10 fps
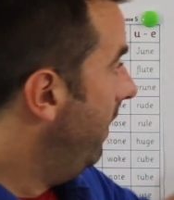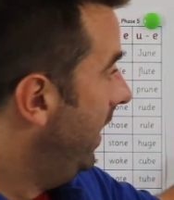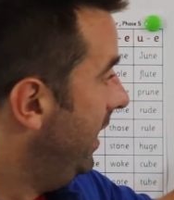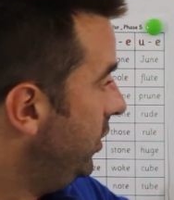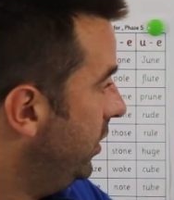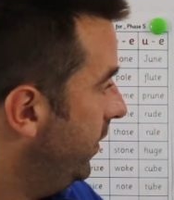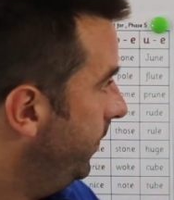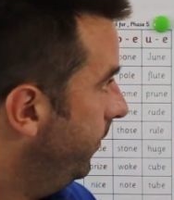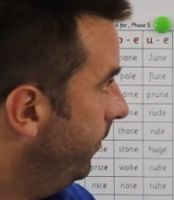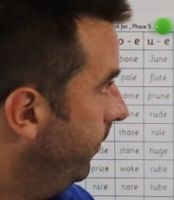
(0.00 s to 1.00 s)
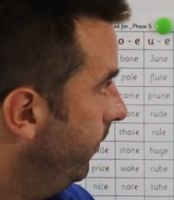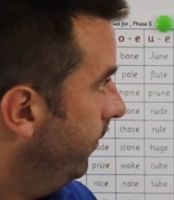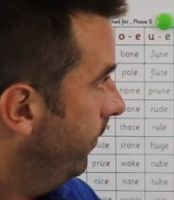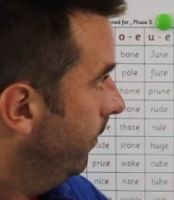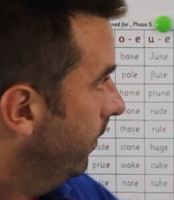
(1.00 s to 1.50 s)
a list,
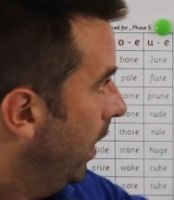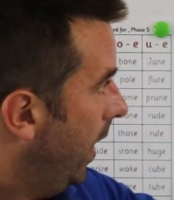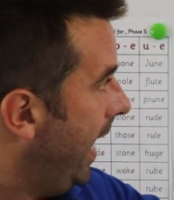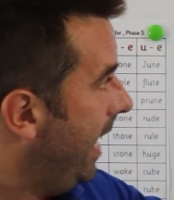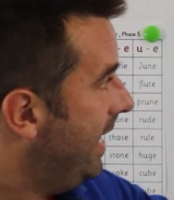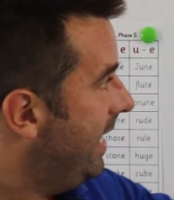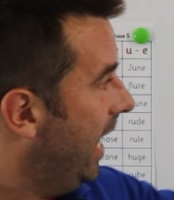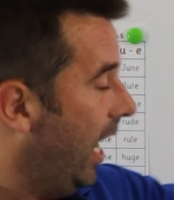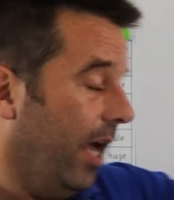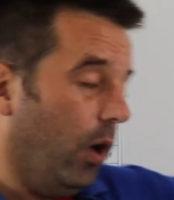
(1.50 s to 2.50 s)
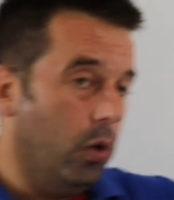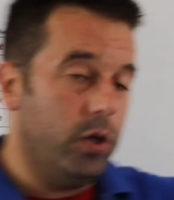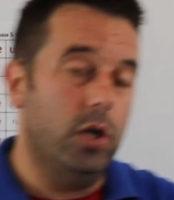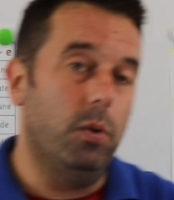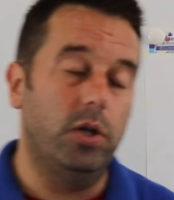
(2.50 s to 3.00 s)
A, E, I, O,
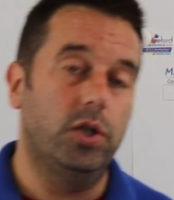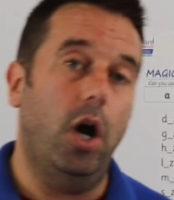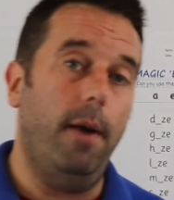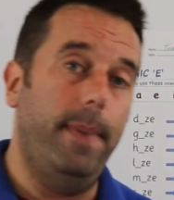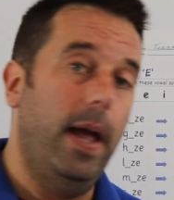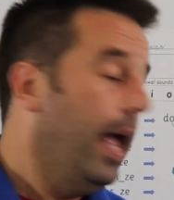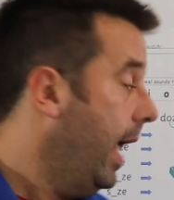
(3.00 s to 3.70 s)
U on top,